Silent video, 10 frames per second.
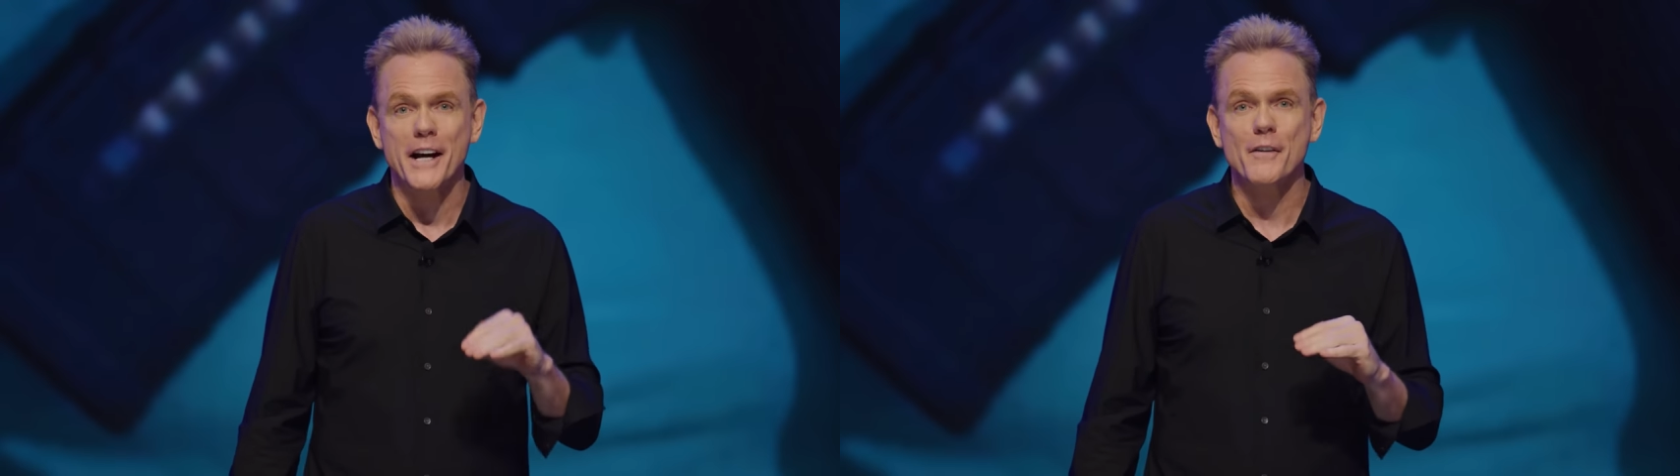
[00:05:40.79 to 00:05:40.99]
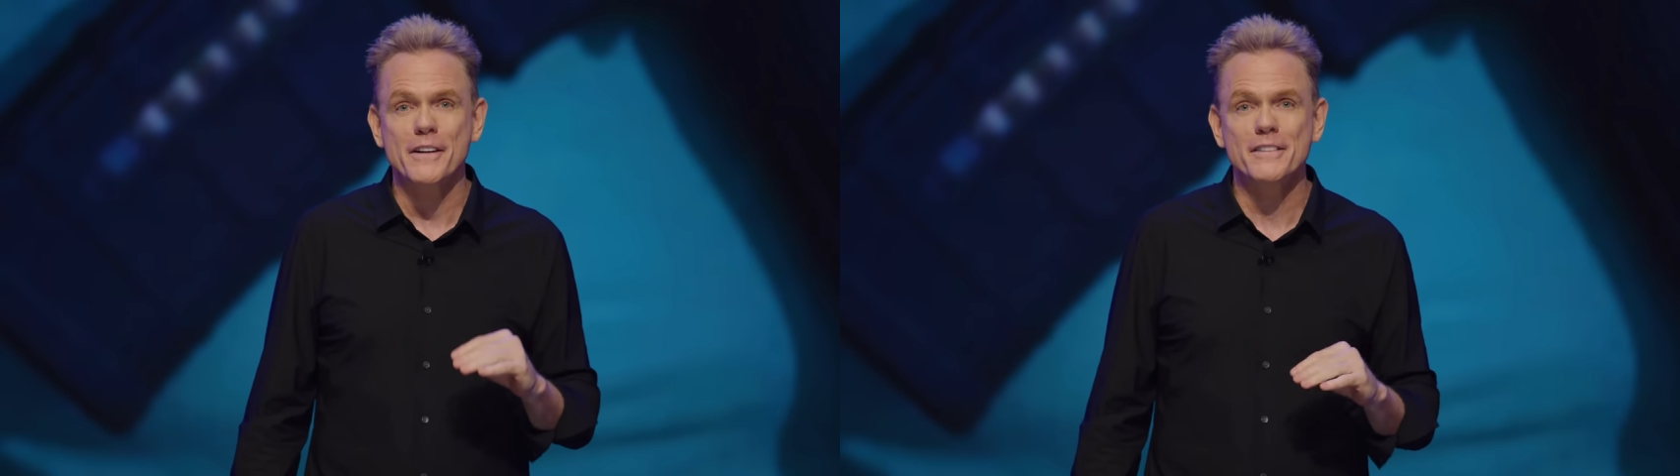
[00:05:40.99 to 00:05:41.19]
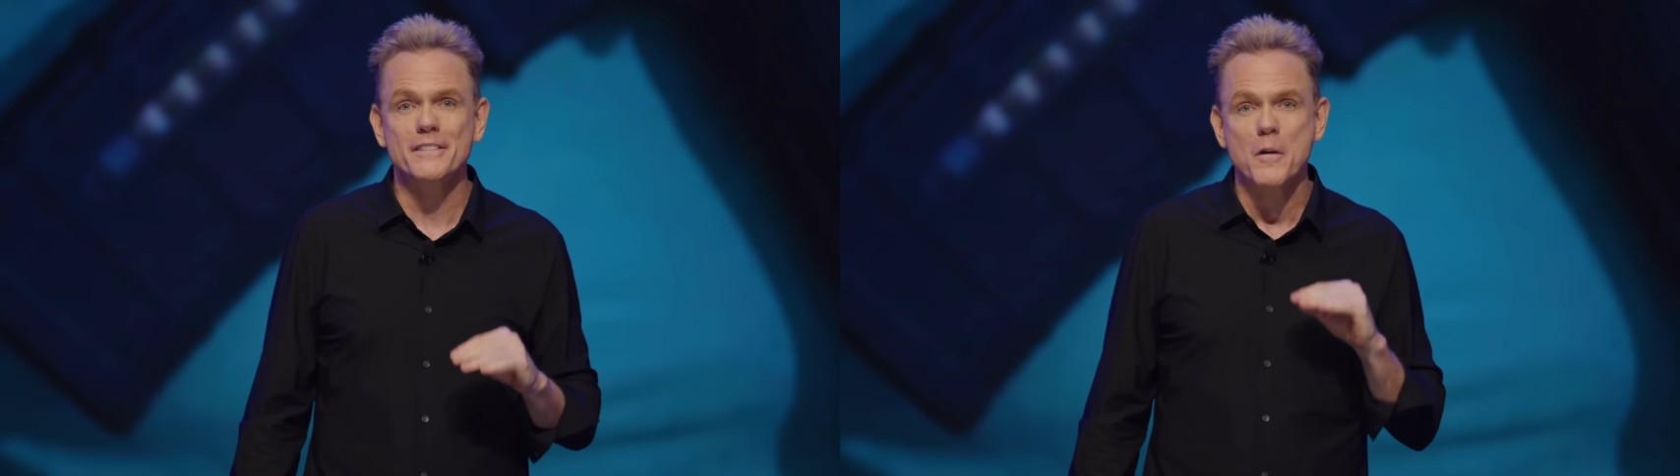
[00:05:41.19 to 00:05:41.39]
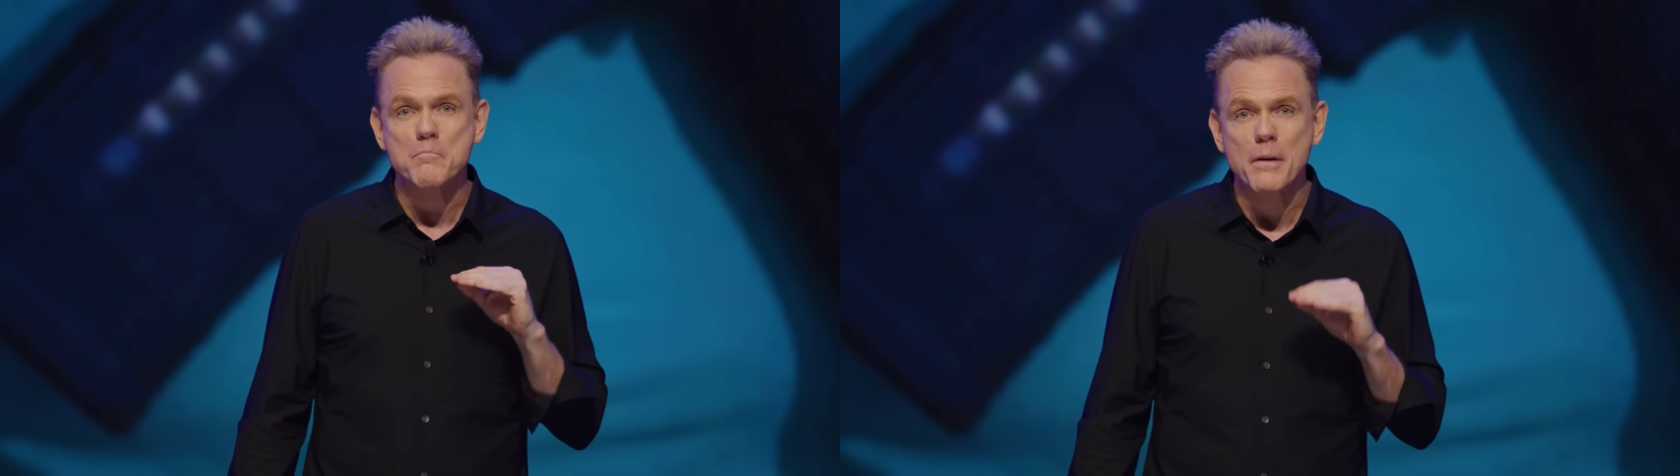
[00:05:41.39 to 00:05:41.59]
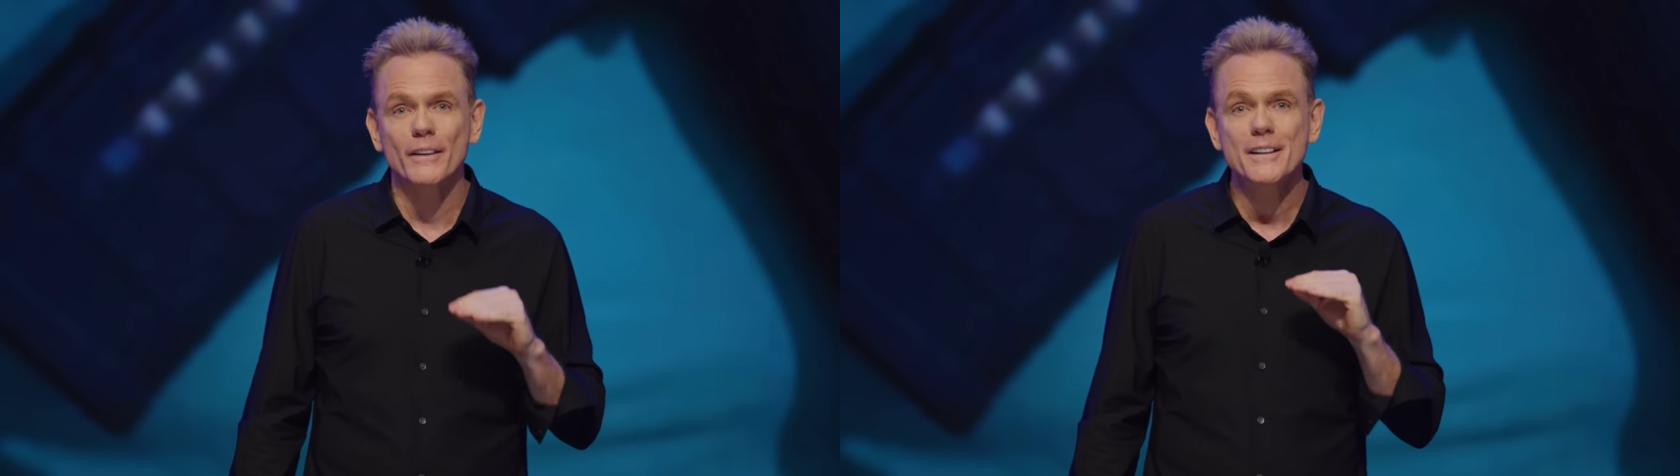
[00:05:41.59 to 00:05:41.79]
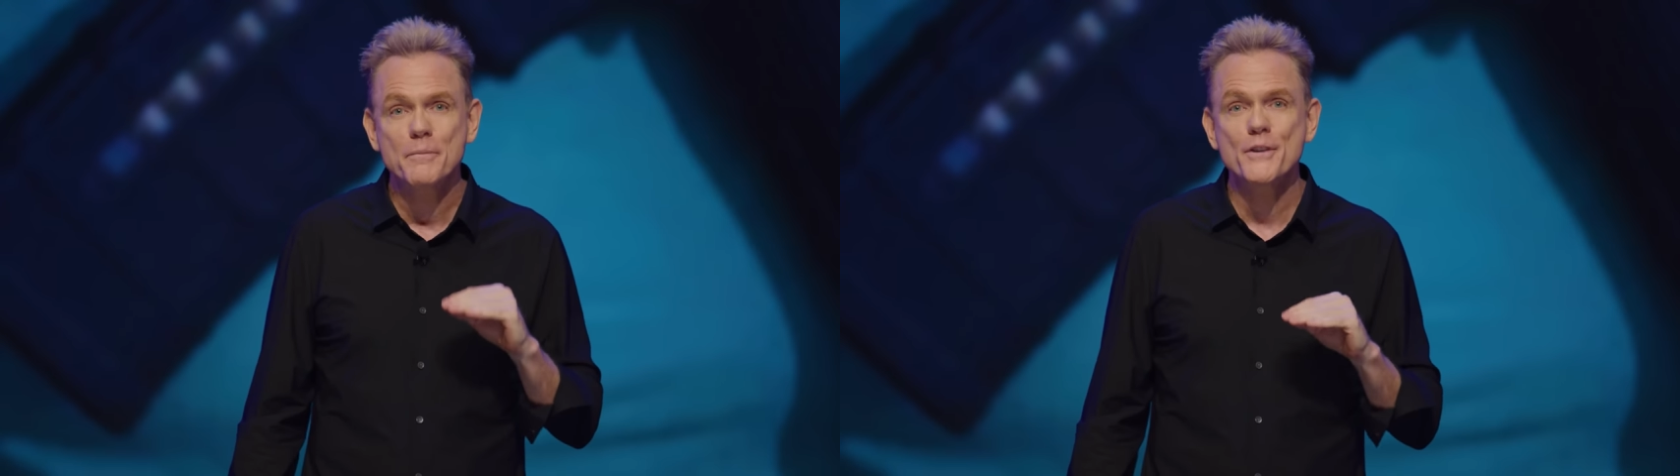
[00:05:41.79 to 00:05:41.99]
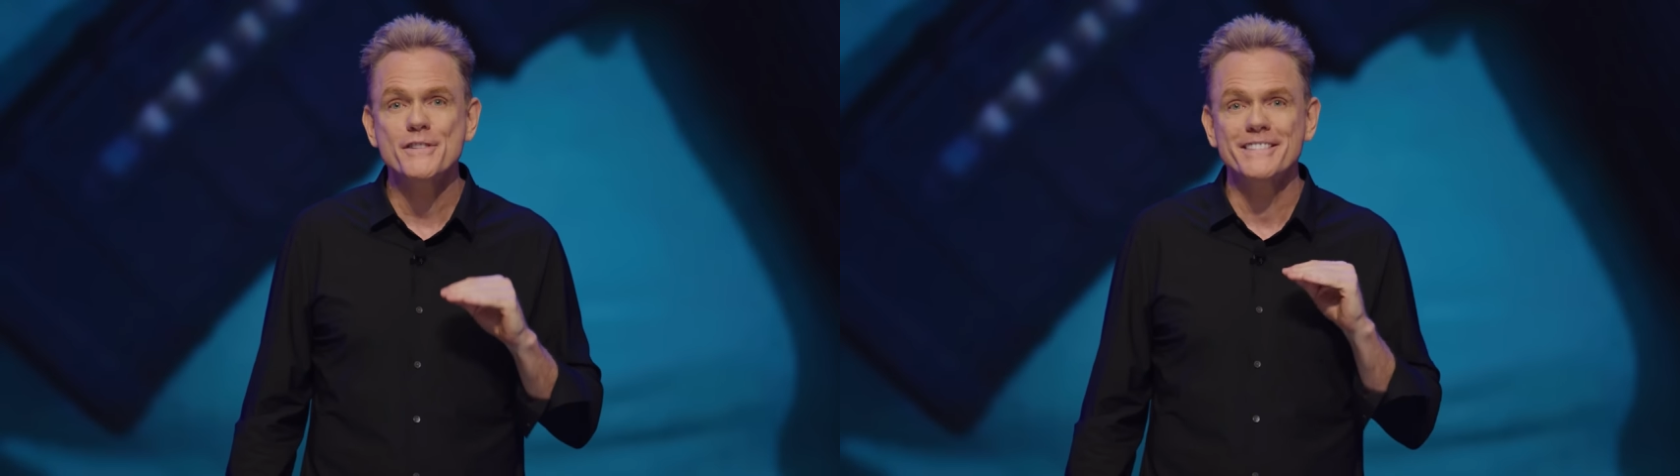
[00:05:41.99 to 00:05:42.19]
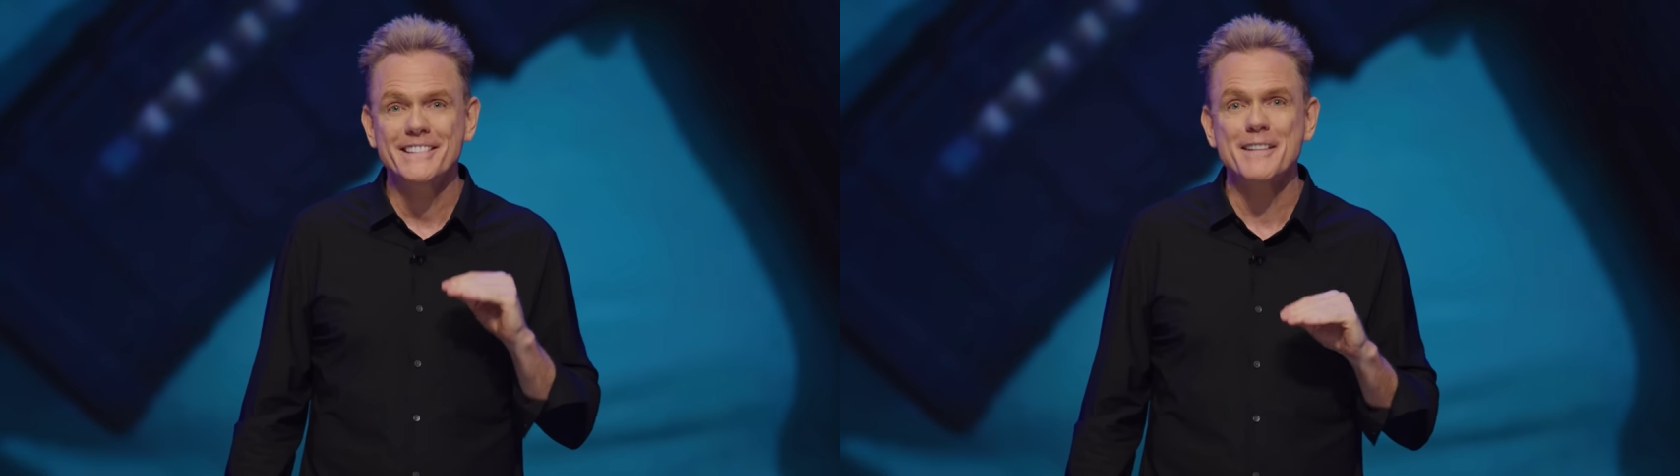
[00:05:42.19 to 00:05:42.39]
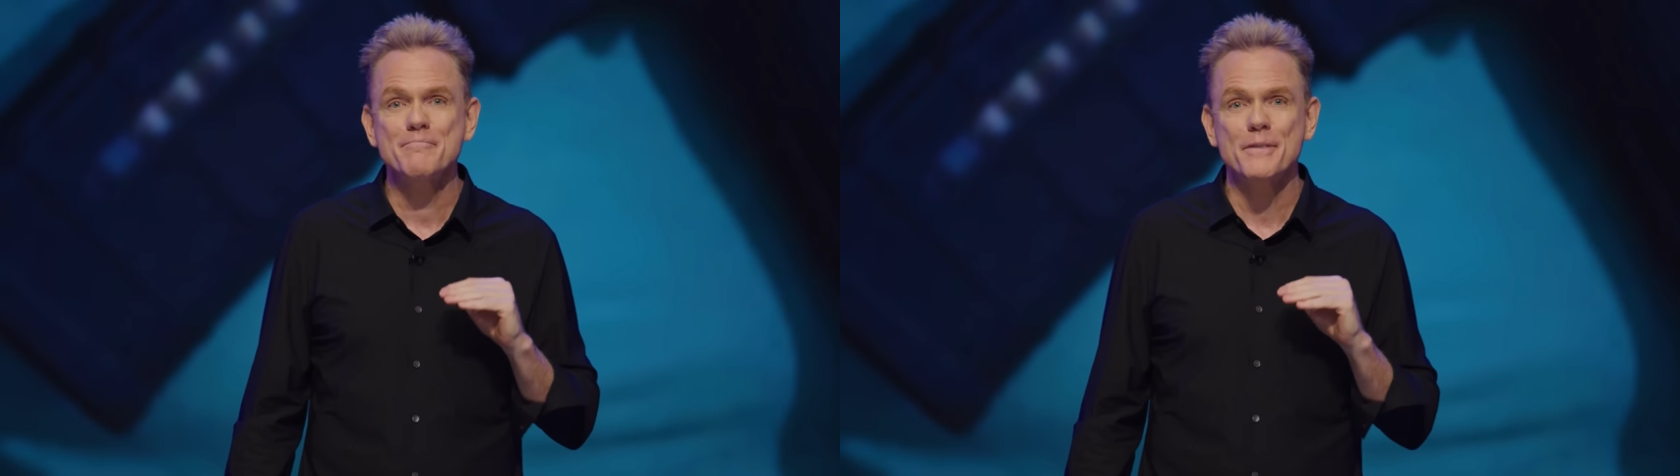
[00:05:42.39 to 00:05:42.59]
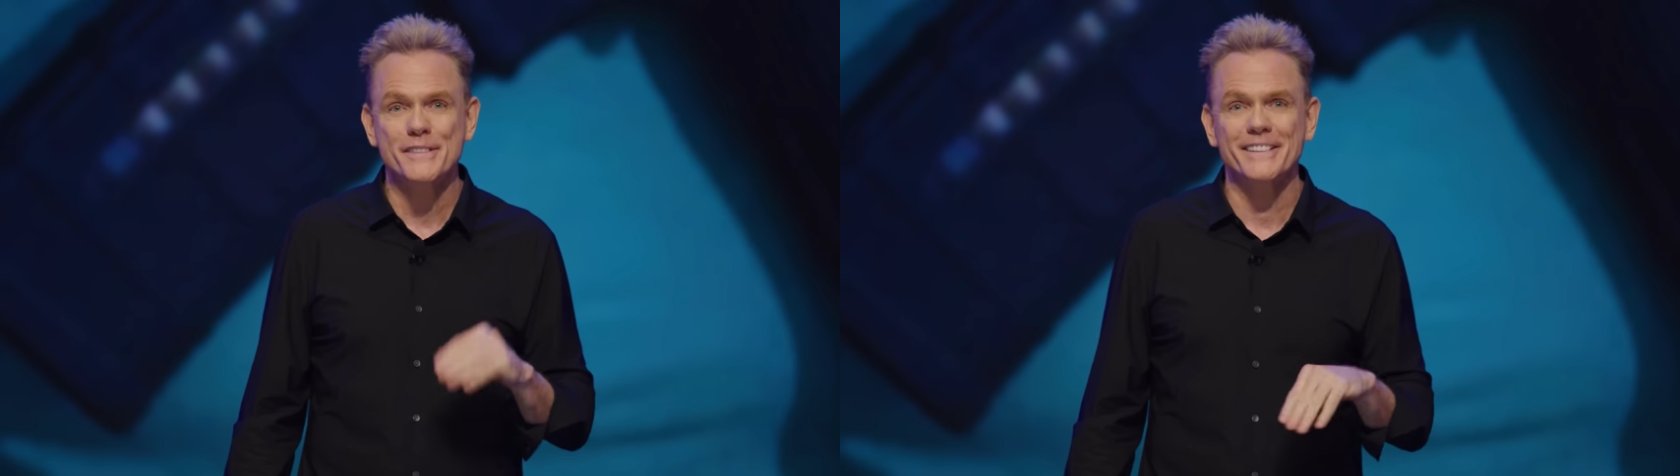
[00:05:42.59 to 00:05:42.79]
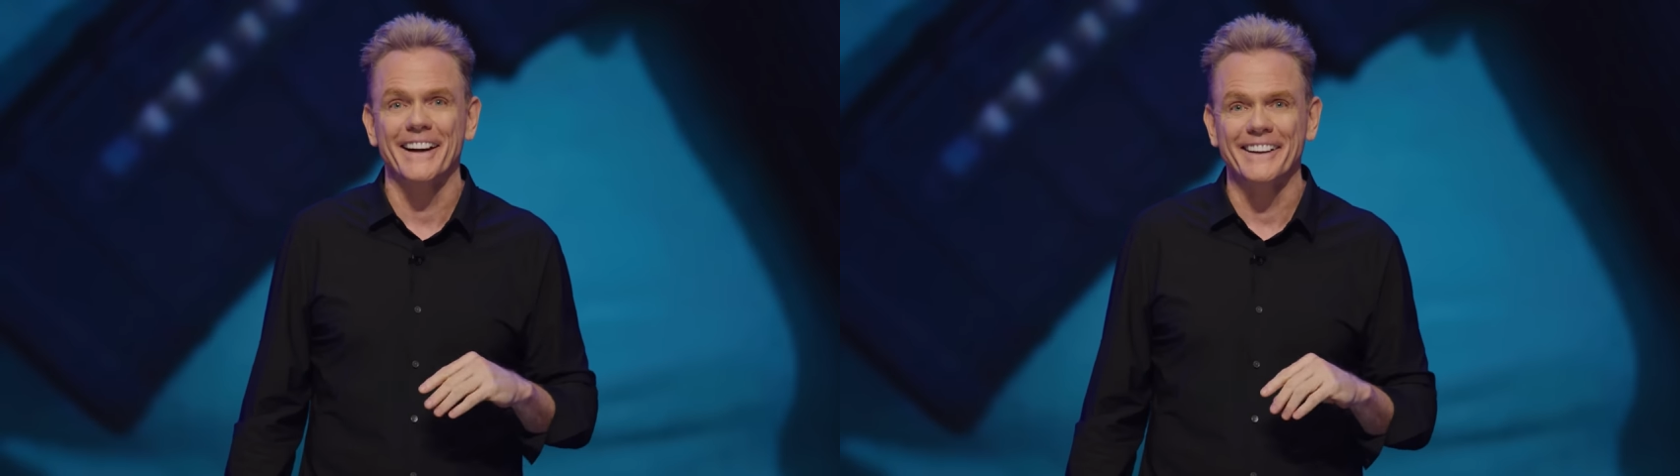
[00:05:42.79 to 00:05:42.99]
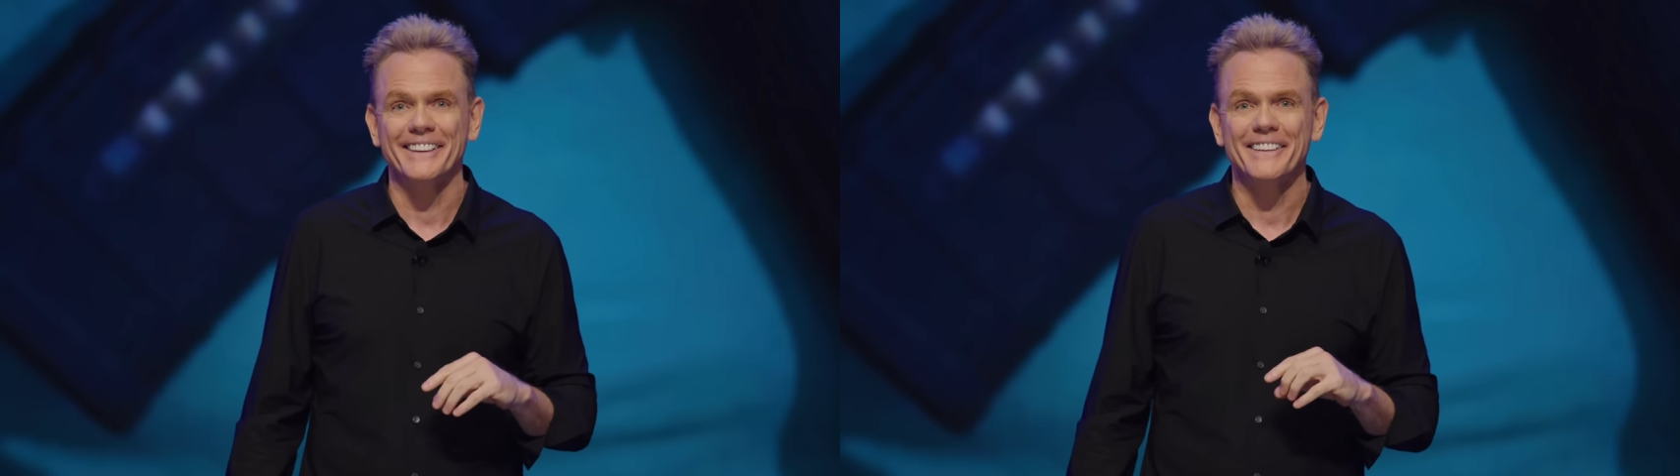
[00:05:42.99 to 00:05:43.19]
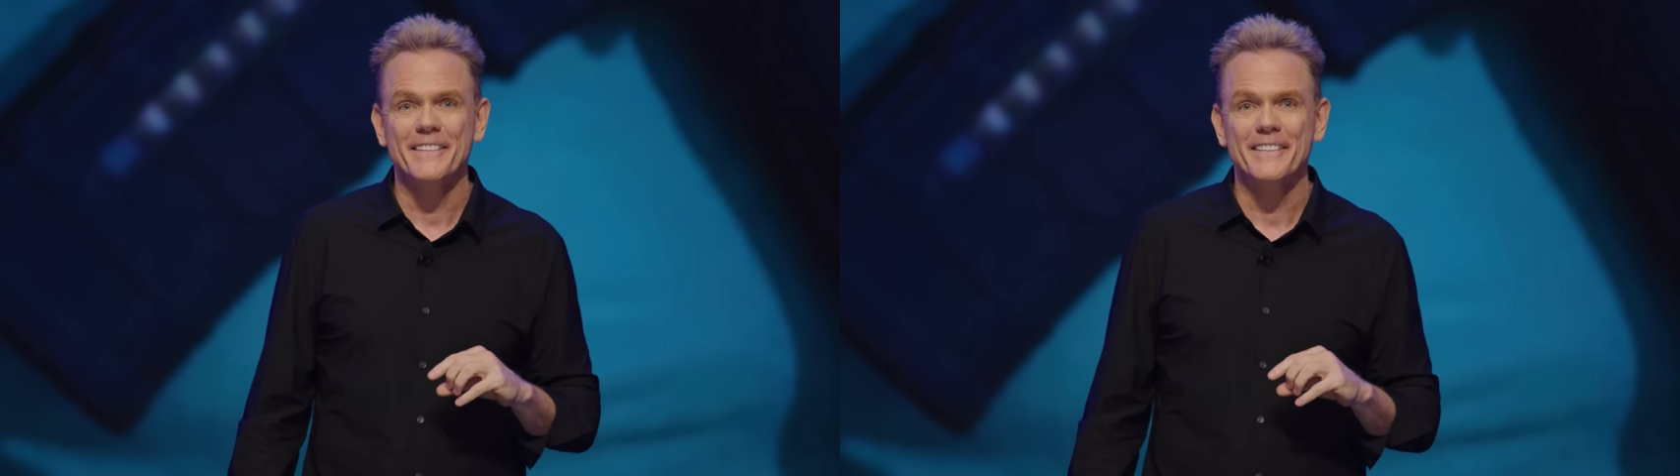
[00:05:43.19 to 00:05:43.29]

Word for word: Aryans are barely pushing 10%.